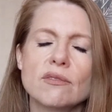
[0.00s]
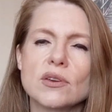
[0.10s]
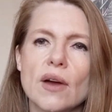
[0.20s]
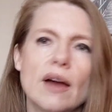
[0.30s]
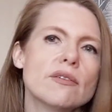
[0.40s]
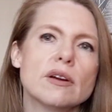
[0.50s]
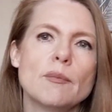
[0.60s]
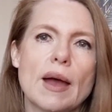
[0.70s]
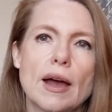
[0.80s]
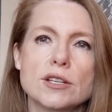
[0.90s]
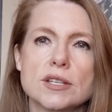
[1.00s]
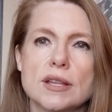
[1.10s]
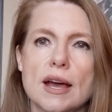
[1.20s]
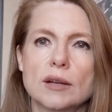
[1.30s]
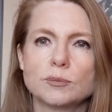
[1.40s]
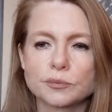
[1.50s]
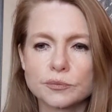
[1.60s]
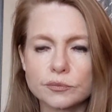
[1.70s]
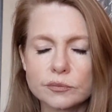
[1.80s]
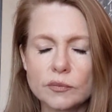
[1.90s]
If you ever imagine that,
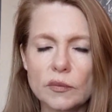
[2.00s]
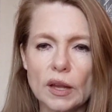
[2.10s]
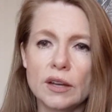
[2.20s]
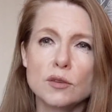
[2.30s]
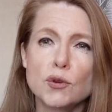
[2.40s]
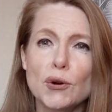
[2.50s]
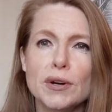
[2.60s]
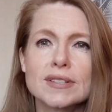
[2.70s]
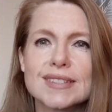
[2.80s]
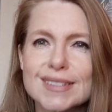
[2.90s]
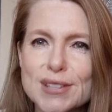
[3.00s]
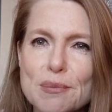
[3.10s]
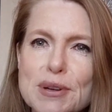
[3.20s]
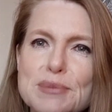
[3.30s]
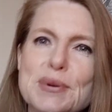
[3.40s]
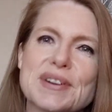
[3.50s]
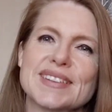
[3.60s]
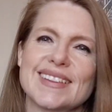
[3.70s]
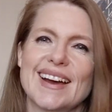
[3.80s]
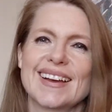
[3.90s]
and of course it's so much more
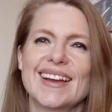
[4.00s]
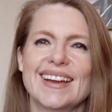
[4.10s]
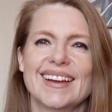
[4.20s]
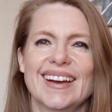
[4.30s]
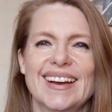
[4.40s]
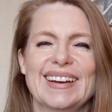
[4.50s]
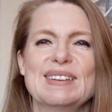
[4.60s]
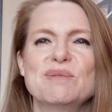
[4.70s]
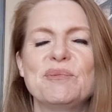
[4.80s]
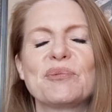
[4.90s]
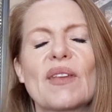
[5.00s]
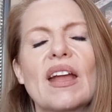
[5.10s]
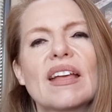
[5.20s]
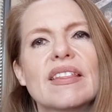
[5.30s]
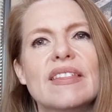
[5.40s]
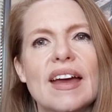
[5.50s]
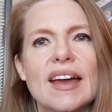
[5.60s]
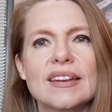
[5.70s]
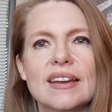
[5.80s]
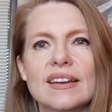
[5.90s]
than that,
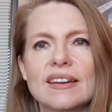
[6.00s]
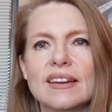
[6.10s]
then